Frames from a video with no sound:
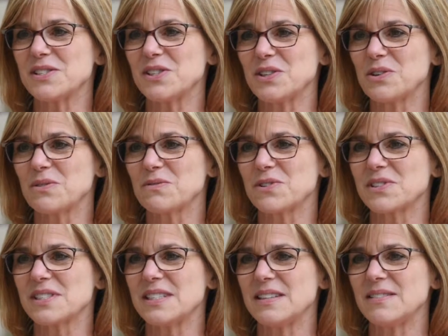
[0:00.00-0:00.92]
soon for
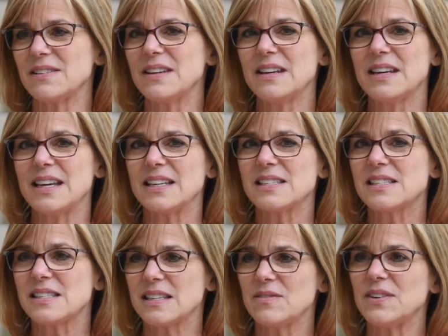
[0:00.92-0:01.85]
it's
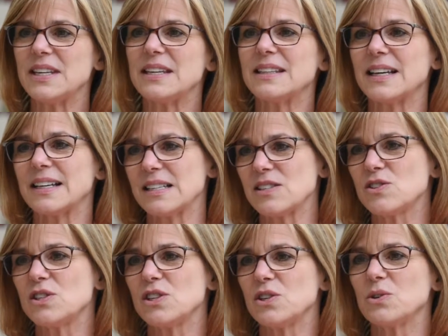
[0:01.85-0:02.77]
CV and the
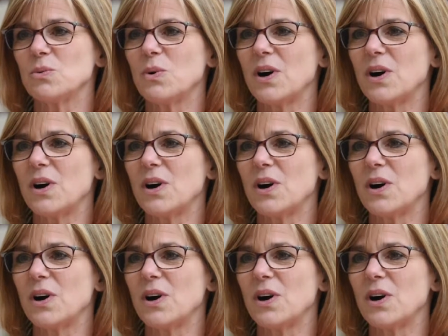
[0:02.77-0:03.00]
ICU